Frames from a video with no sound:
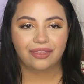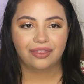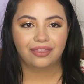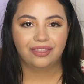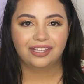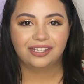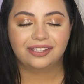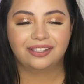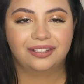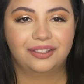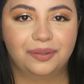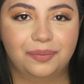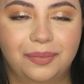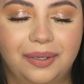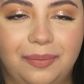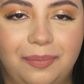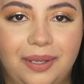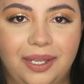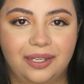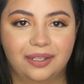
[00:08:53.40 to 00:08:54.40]
this is
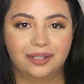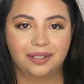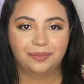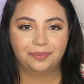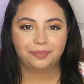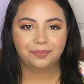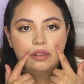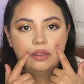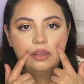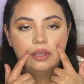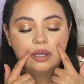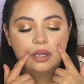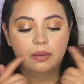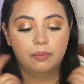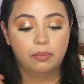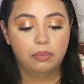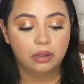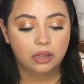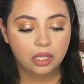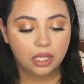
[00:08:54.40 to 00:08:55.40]
my makeup.
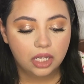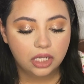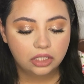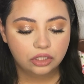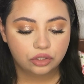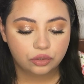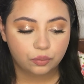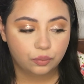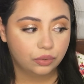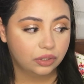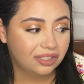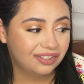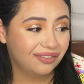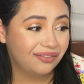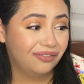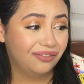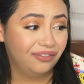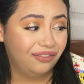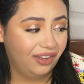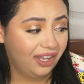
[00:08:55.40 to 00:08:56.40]
The blush was
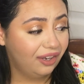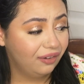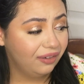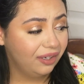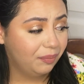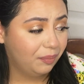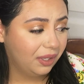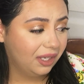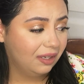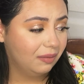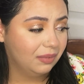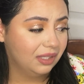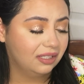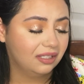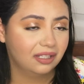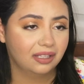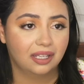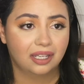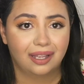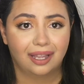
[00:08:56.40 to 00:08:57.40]
very
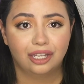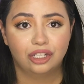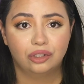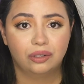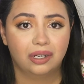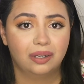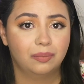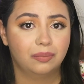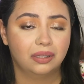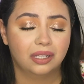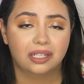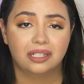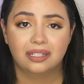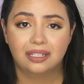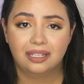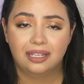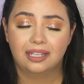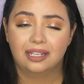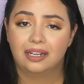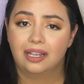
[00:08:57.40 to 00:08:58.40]
pigmented. Like I tried
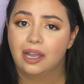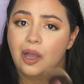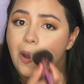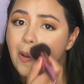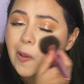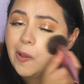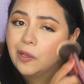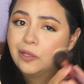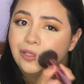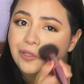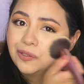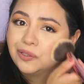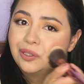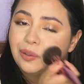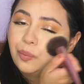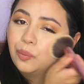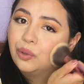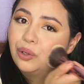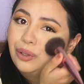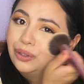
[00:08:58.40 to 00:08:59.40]
blending it out, it
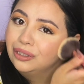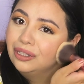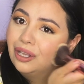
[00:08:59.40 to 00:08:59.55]
just will